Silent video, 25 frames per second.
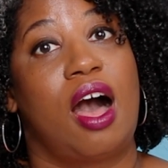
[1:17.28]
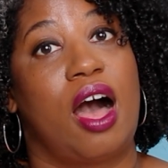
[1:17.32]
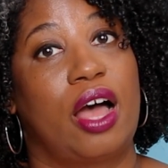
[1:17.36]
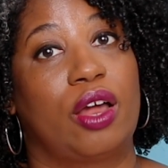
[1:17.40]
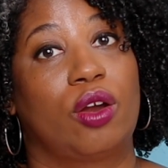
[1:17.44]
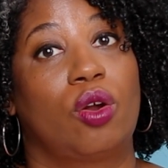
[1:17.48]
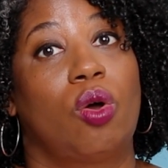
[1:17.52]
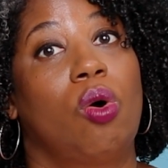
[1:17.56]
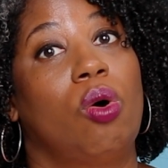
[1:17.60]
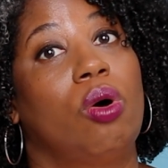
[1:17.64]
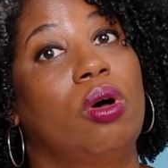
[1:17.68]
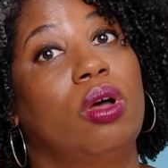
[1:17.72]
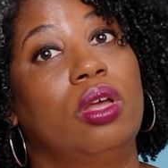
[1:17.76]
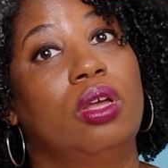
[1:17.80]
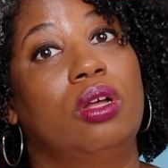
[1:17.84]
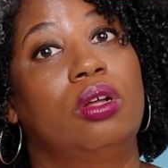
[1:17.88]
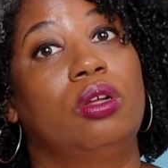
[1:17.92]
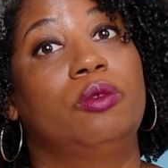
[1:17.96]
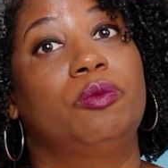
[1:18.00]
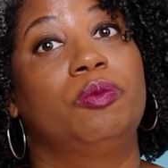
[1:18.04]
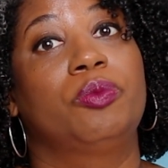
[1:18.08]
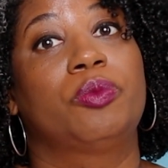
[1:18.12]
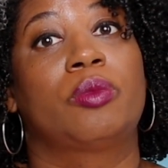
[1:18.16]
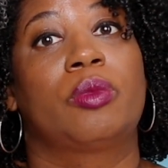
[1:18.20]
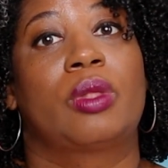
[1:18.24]
hot
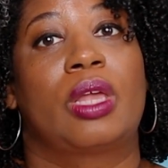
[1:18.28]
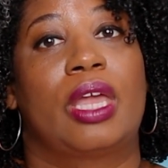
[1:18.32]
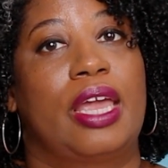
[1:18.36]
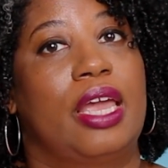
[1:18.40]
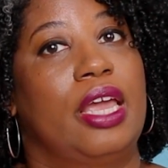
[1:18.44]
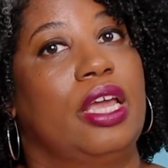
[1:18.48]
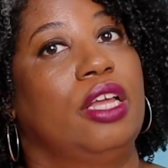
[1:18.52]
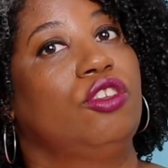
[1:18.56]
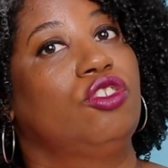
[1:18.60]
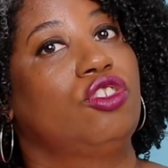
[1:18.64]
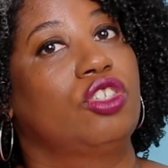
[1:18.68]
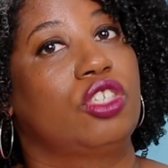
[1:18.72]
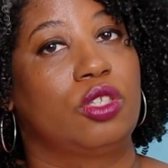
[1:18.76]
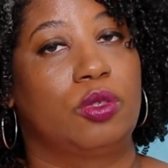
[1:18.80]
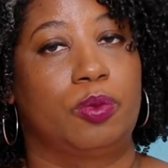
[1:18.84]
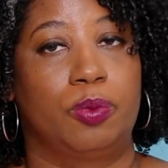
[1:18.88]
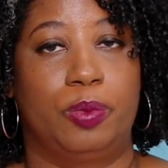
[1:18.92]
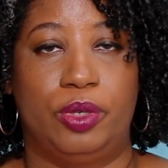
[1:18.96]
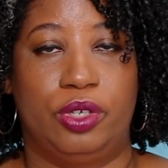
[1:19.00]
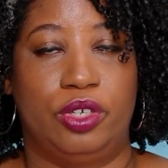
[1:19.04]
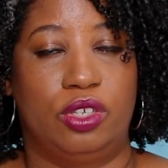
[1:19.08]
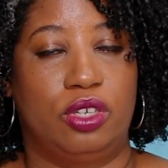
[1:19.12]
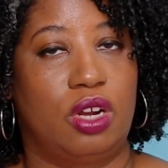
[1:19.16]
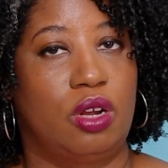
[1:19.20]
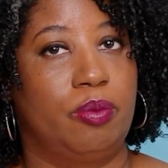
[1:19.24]
oil and just
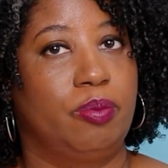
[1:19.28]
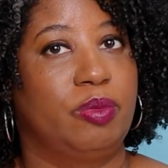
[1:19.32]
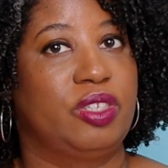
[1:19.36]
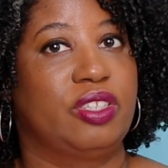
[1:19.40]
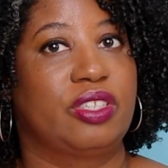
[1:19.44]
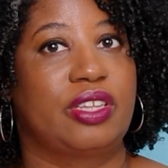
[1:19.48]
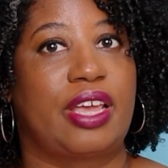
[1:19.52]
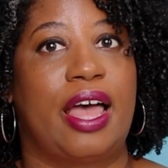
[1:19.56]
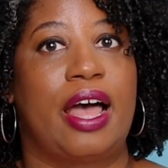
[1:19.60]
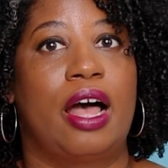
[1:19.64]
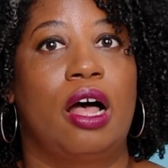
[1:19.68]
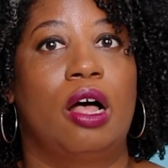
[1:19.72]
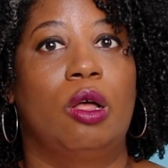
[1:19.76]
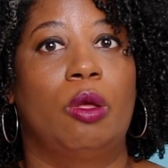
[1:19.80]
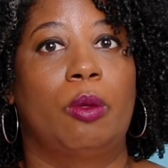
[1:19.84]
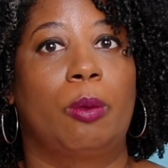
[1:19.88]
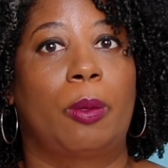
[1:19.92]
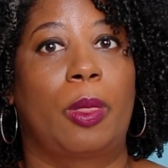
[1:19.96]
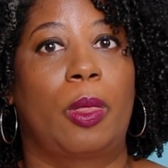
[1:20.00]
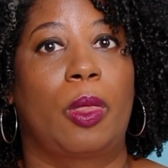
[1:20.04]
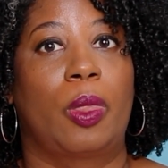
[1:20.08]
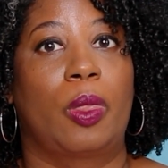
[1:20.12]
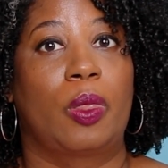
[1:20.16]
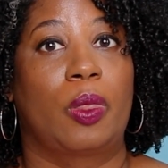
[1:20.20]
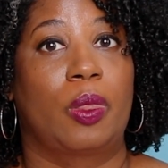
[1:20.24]
put it on the scalp.
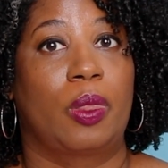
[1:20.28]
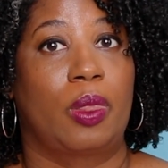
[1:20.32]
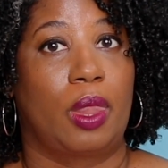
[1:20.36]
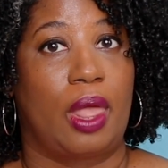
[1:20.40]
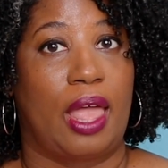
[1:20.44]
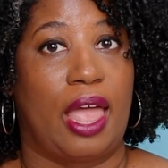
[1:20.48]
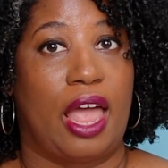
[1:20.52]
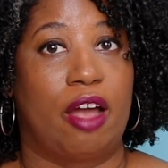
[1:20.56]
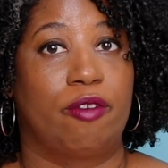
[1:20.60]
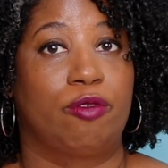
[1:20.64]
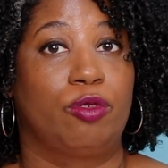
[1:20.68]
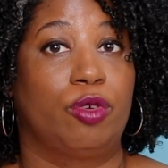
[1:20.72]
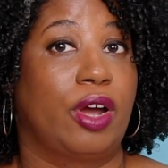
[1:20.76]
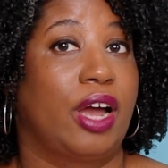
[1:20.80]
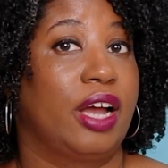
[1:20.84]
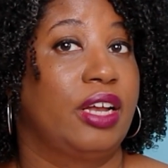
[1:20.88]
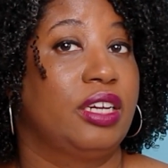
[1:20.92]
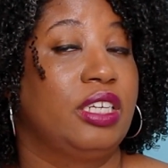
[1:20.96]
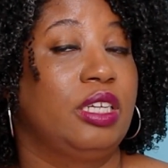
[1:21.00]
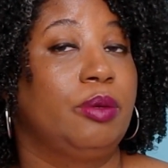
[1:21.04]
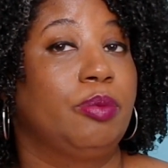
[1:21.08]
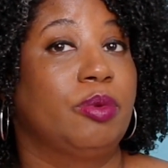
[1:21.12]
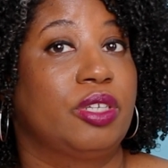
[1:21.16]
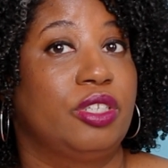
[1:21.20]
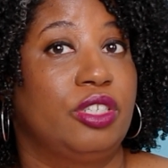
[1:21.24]
After I
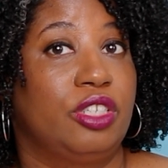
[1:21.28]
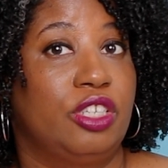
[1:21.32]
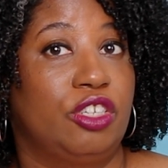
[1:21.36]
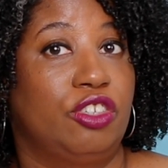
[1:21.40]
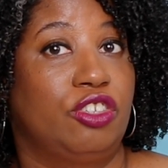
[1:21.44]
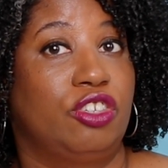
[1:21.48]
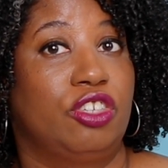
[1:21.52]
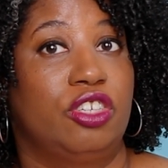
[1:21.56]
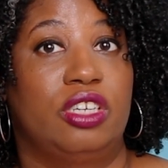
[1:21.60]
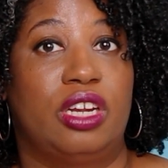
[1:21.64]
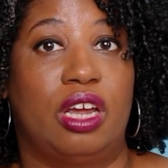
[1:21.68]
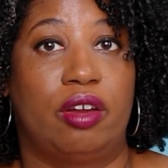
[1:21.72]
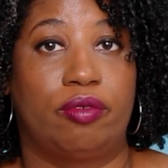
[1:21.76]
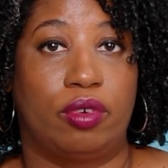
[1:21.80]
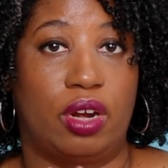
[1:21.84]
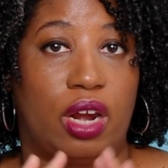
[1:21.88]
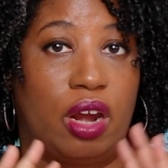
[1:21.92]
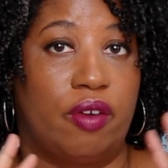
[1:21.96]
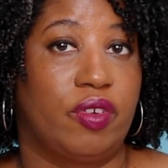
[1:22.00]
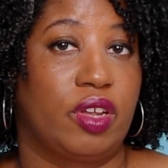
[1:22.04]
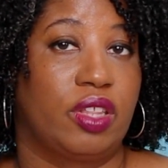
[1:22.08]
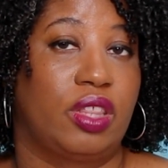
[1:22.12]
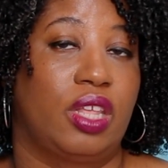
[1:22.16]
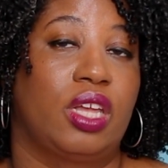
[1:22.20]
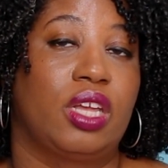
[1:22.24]
deep condition, after
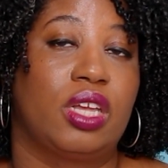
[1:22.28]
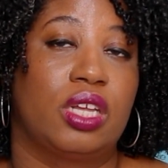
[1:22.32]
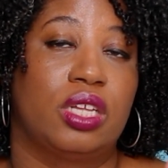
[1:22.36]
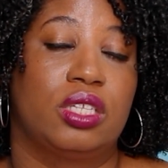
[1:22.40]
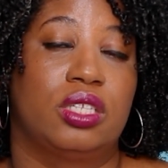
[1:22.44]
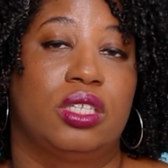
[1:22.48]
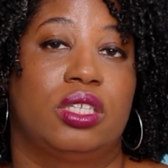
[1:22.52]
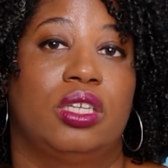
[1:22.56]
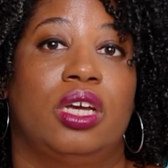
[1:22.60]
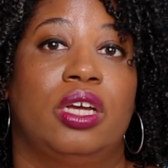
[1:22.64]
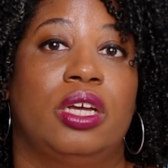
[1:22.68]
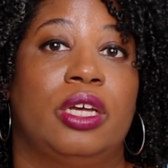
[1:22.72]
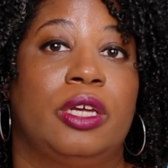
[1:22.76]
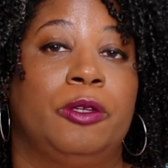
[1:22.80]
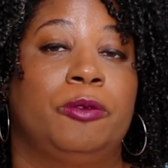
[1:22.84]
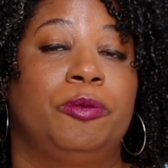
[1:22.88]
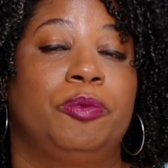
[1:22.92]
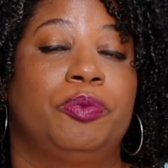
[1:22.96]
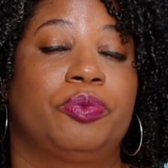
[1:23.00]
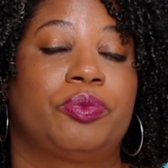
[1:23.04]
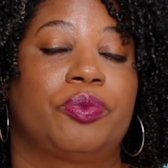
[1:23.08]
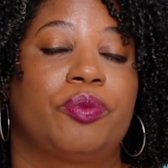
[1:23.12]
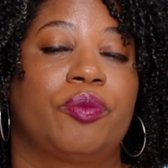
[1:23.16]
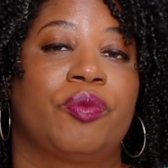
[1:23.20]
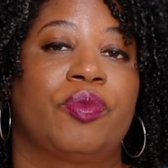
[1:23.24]
everything is
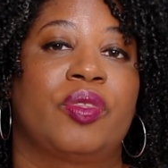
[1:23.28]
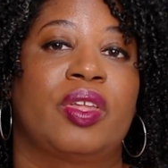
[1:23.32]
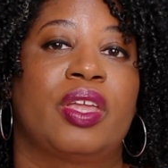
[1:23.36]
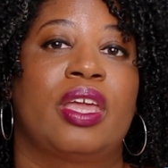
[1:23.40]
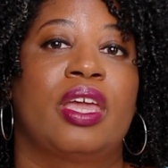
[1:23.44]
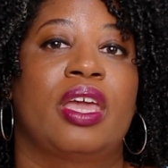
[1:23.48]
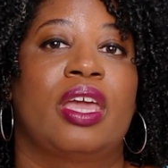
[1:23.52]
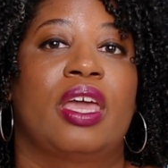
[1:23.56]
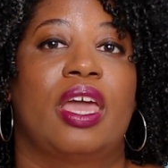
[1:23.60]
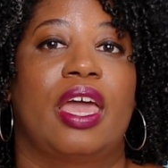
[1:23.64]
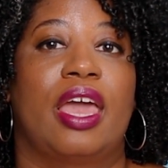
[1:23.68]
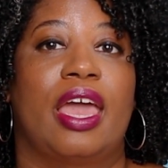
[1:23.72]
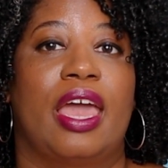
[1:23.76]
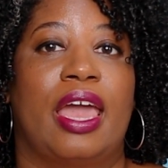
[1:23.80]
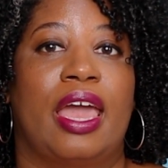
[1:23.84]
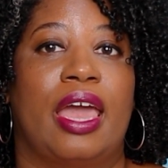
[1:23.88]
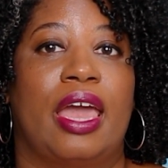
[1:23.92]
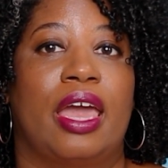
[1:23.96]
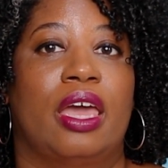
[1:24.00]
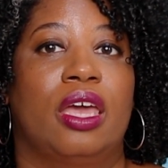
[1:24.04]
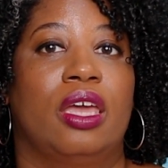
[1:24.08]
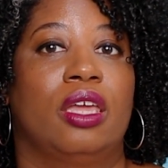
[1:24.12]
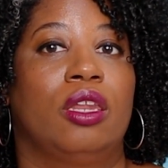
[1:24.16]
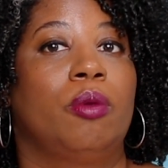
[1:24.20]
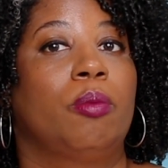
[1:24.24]
done,
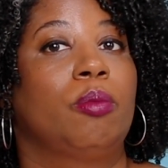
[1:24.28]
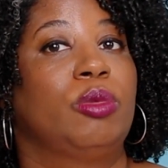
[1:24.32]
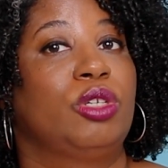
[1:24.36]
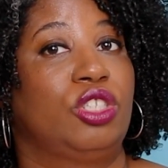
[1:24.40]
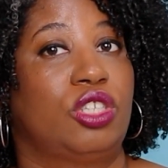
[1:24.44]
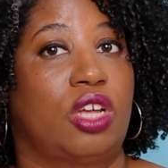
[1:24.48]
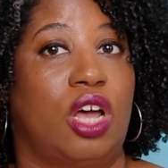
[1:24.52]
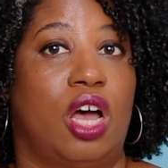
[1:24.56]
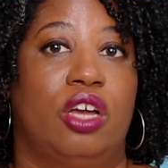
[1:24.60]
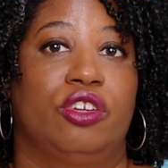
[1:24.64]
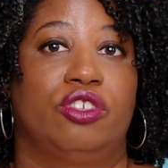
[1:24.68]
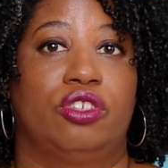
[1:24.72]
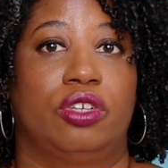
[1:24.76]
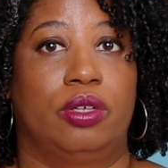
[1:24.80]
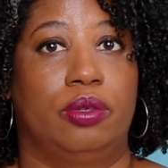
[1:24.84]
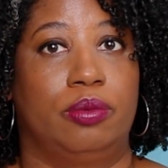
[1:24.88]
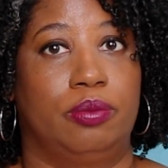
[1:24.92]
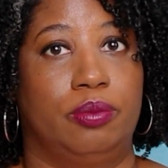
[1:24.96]
and massage it.